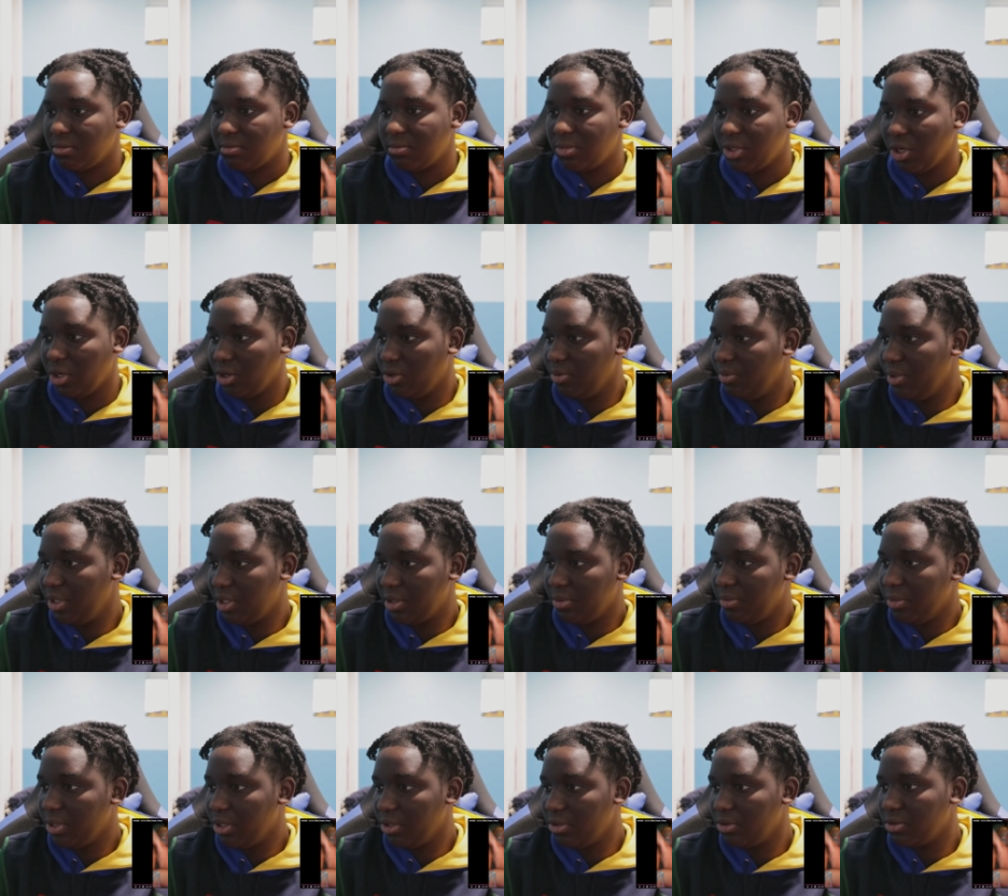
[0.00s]
Bro, Meek
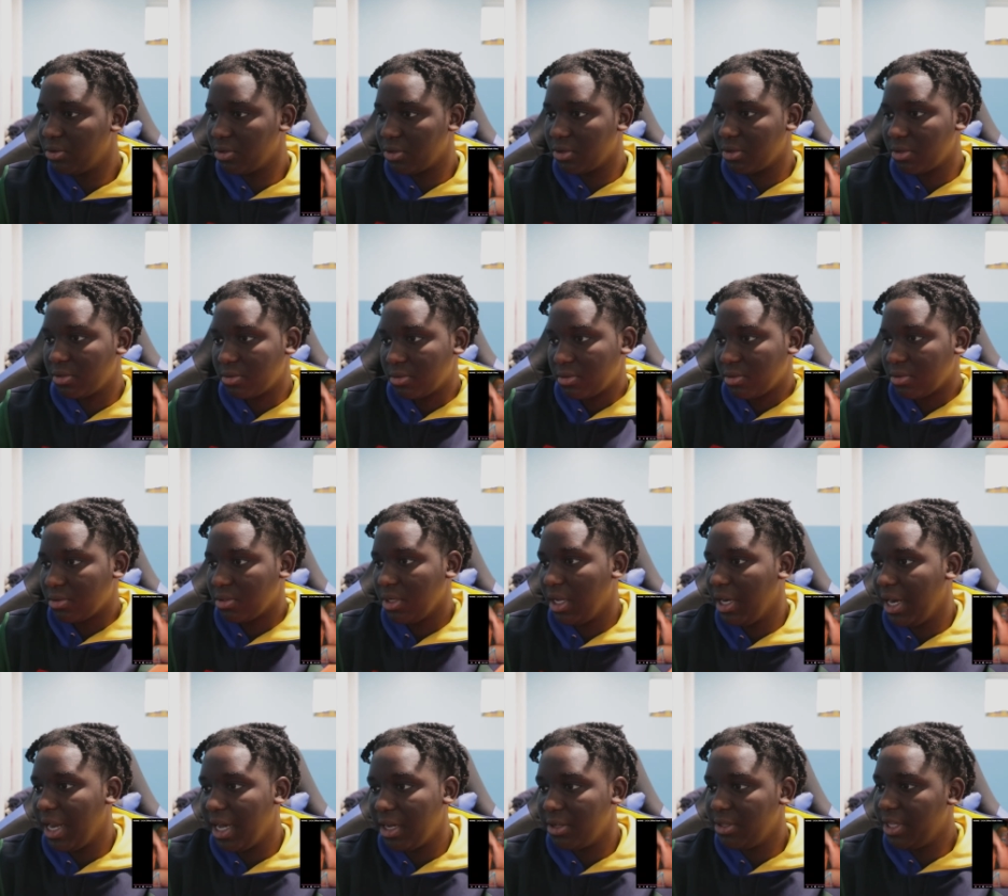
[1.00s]
Mill
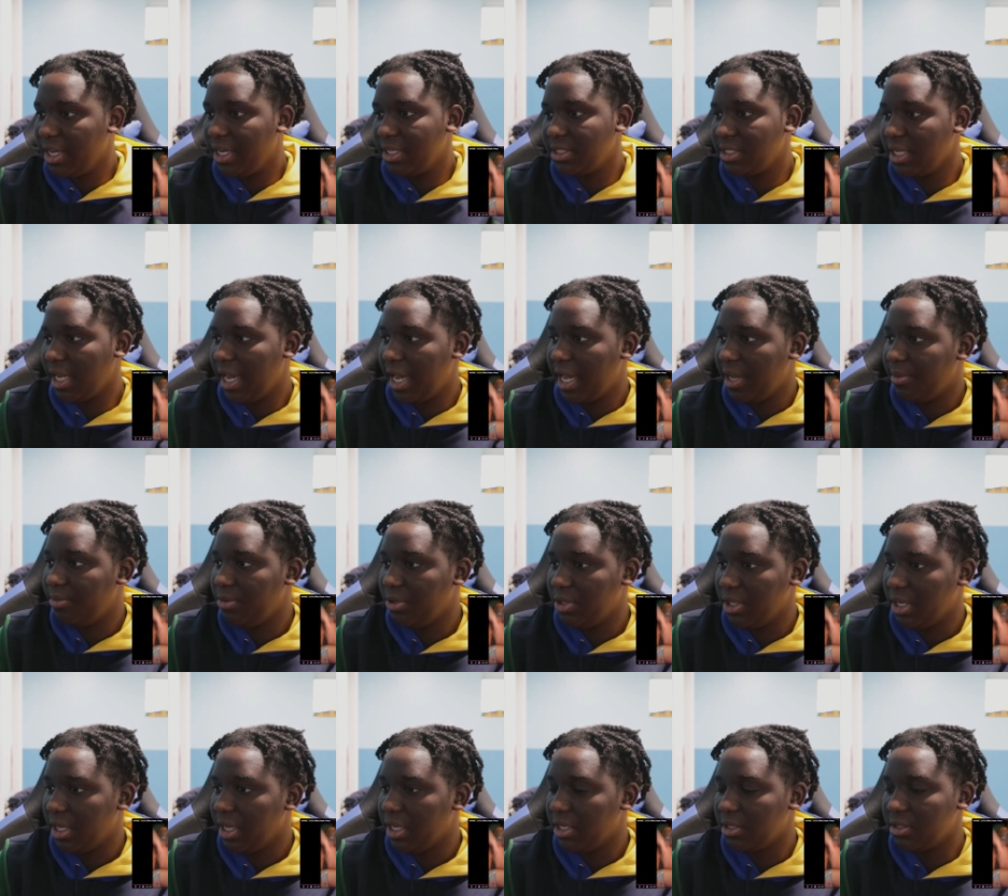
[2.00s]
allowed that to
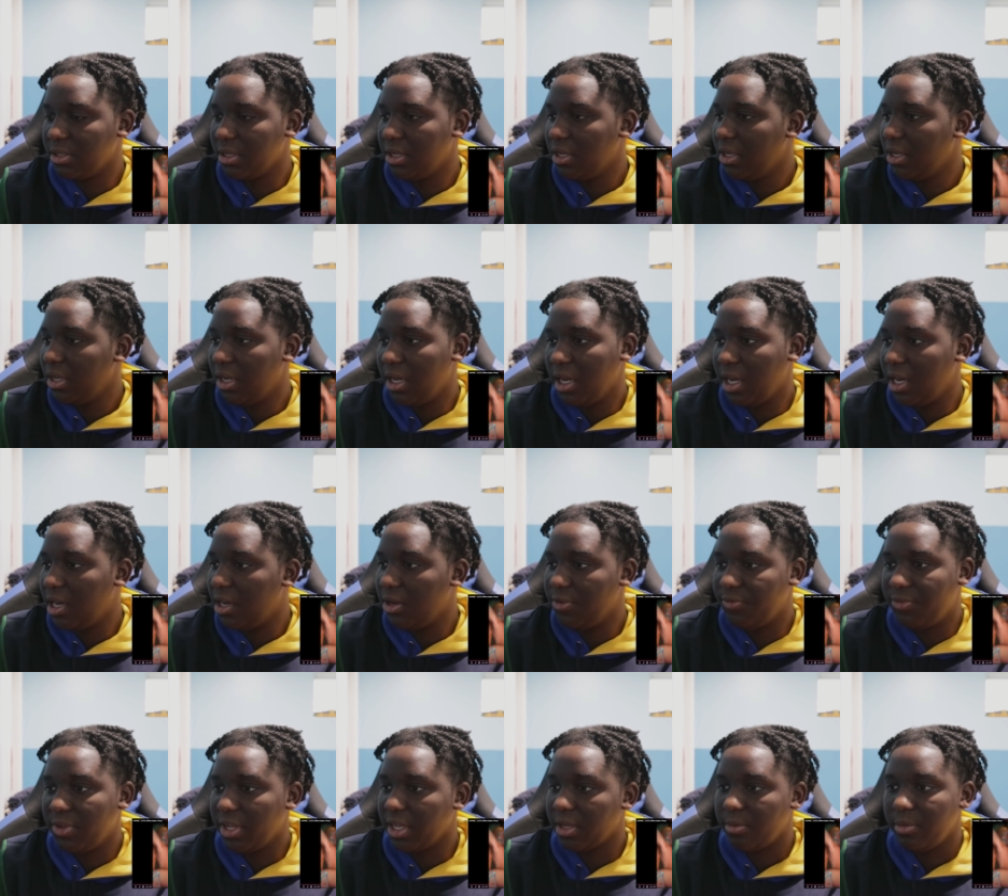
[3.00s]
happen. Like, I don't
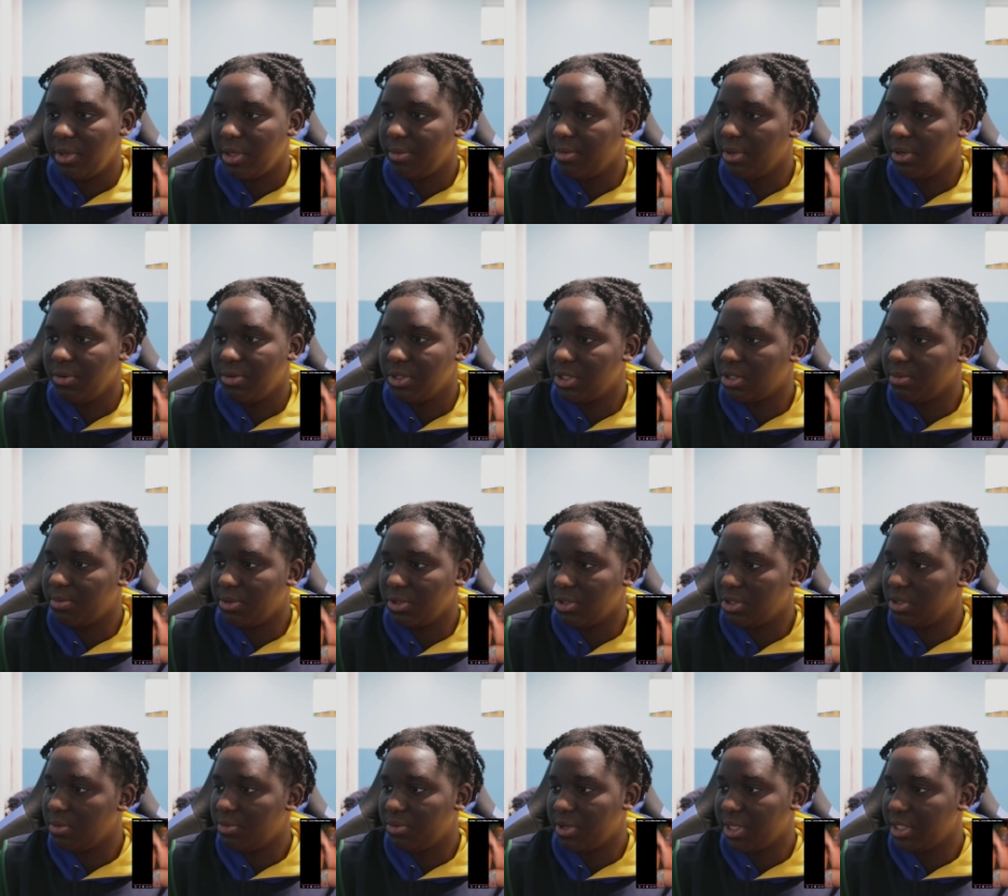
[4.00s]
feel like Meek Mill was
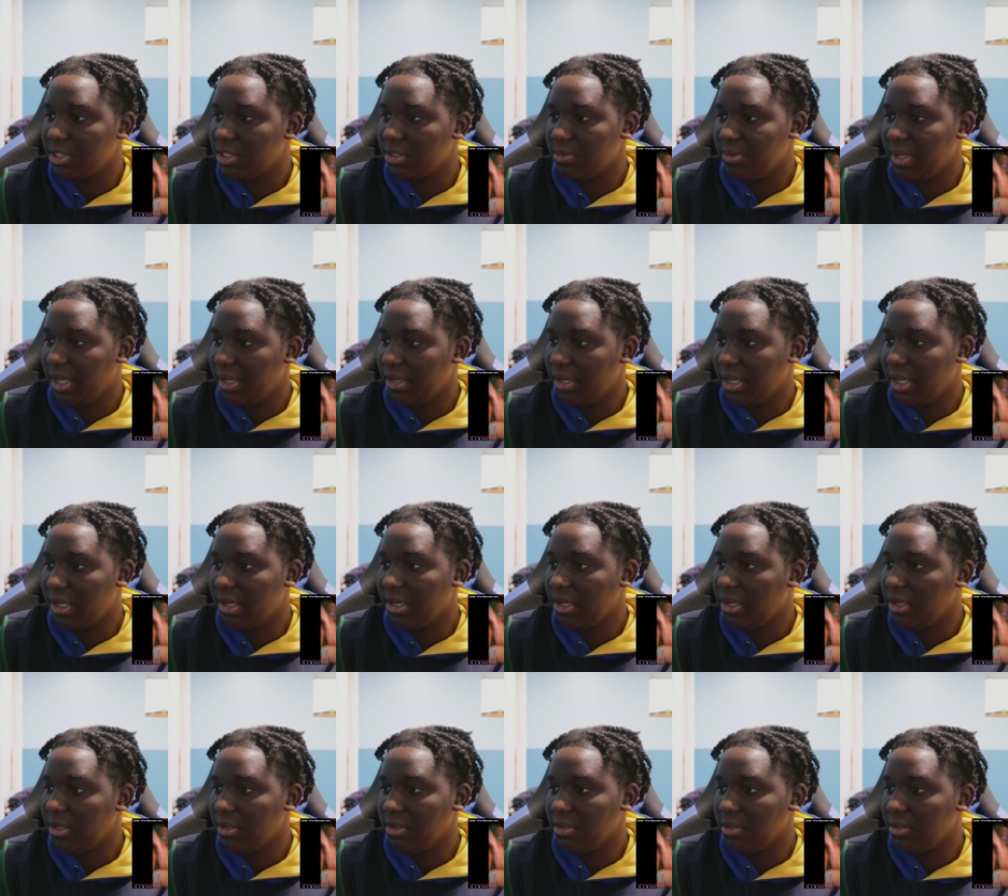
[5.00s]
supposed to press him that
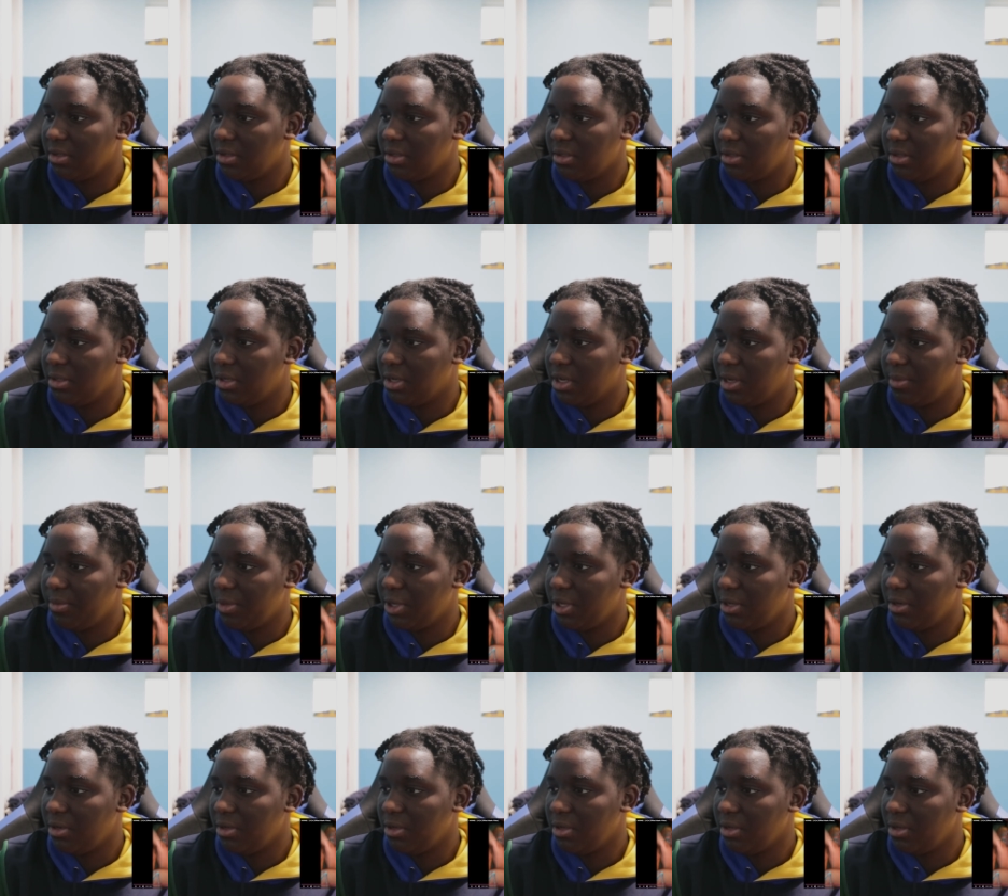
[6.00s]
night. You know what I
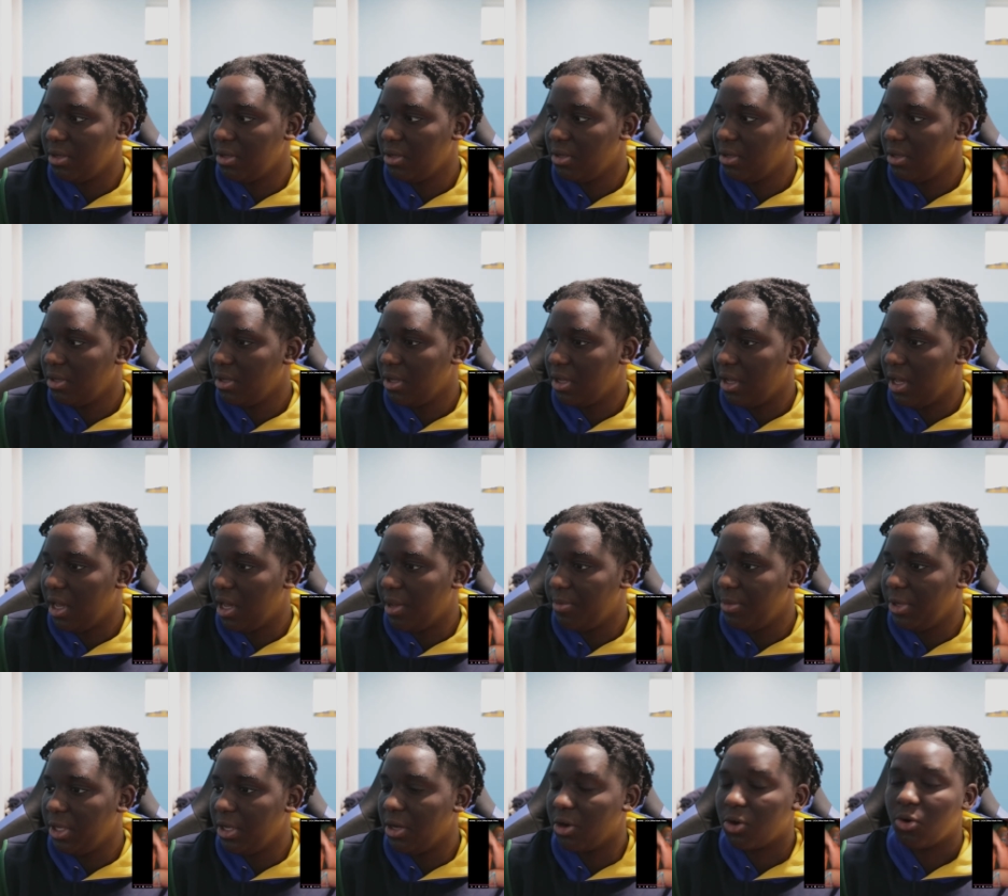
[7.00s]
mean? I mean,